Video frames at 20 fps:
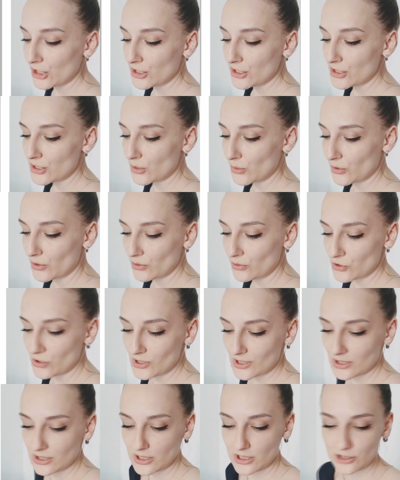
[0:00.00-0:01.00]
So you
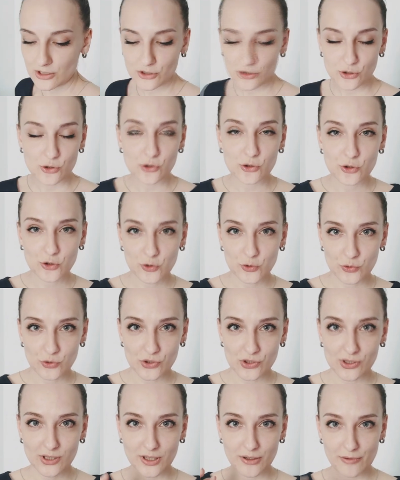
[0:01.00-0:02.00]
just need to
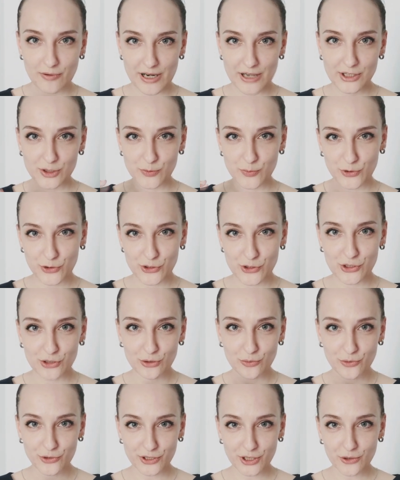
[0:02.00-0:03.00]
choose the correct
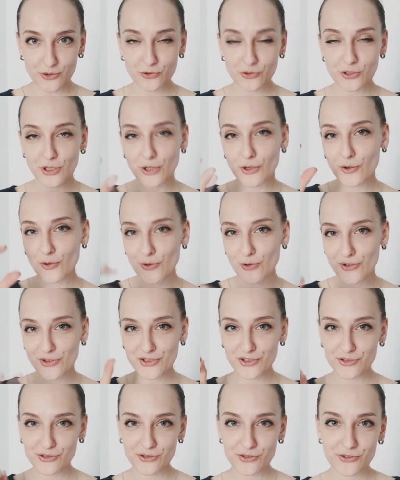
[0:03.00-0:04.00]
personal pronoun
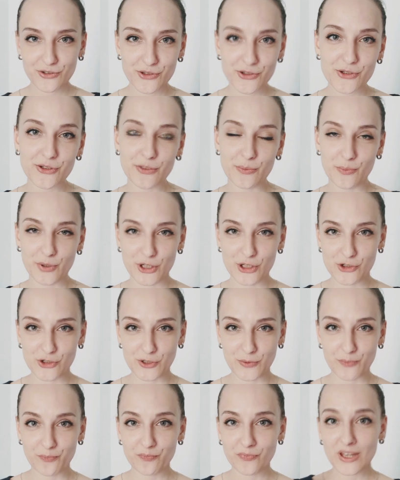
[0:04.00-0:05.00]
according to the
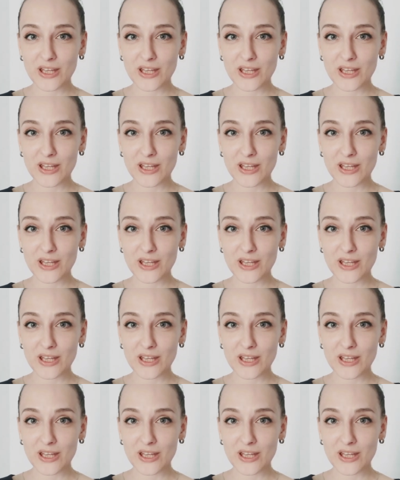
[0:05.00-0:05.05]
picture.